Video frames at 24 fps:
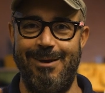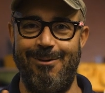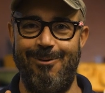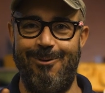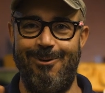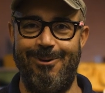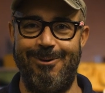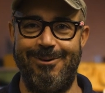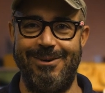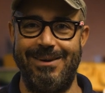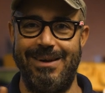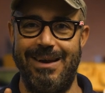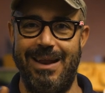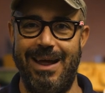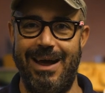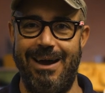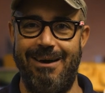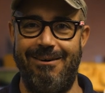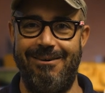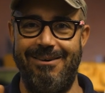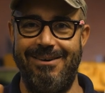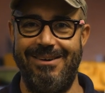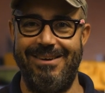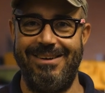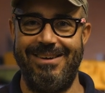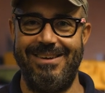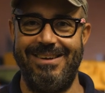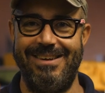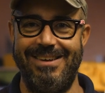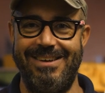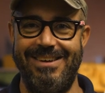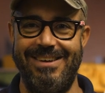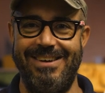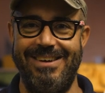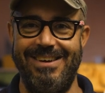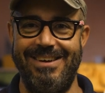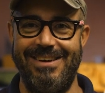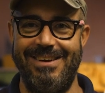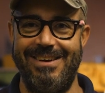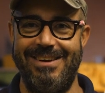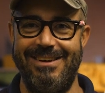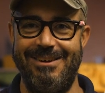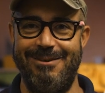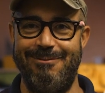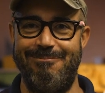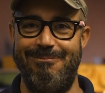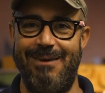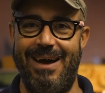a bit awkward now.
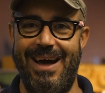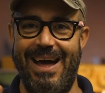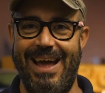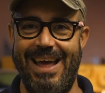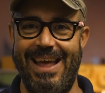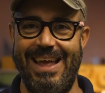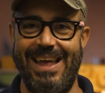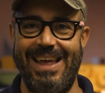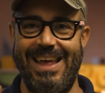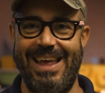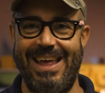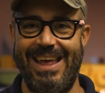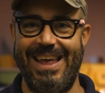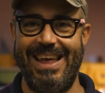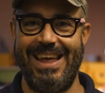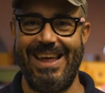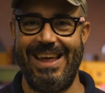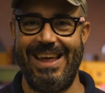Bye!